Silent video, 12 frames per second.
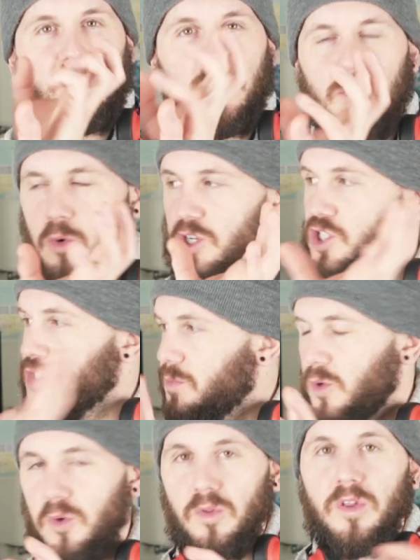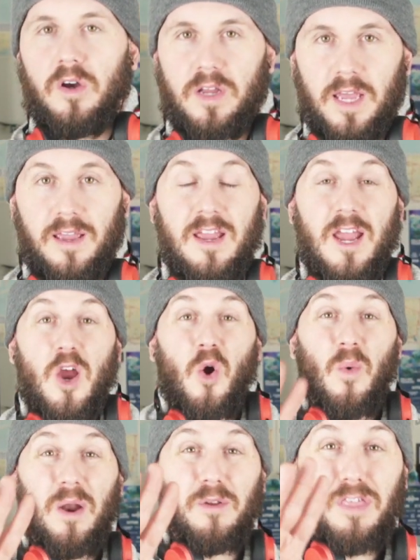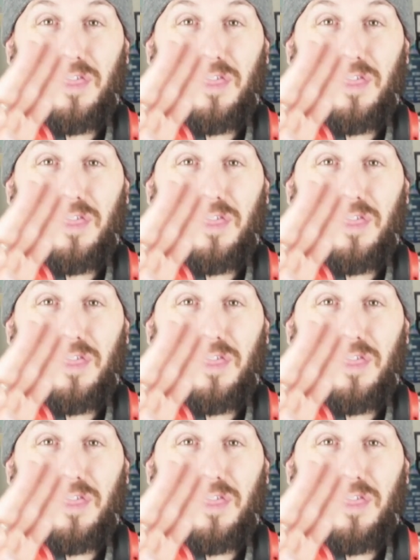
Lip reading: a little more smooth, okay? Round